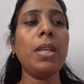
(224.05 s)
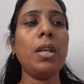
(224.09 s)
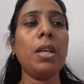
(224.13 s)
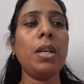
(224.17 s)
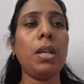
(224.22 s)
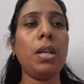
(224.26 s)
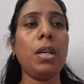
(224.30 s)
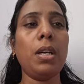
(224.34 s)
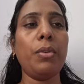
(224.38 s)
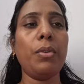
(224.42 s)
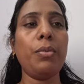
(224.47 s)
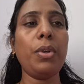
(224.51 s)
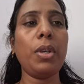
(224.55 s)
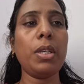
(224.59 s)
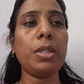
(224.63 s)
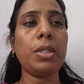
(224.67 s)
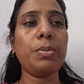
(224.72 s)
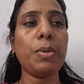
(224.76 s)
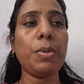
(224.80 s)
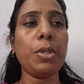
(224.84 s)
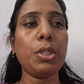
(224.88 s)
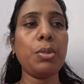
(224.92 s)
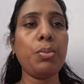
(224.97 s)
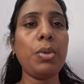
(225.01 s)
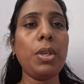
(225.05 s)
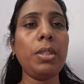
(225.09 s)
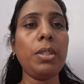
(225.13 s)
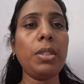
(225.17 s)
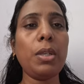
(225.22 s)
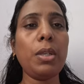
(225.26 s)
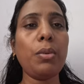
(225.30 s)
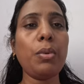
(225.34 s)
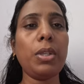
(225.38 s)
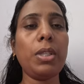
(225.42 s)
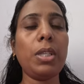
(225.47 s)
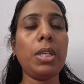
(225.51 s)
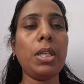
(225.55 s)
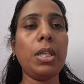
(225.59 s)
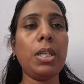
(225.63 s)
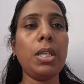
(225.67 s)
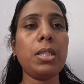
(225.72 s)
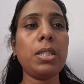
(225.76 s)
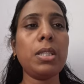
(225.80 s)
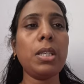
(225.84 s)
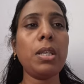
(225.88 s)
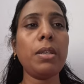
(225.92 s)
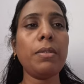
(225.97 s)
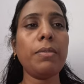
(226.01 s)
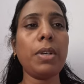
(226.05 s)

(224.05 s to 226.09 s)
we are specifying that whether it is a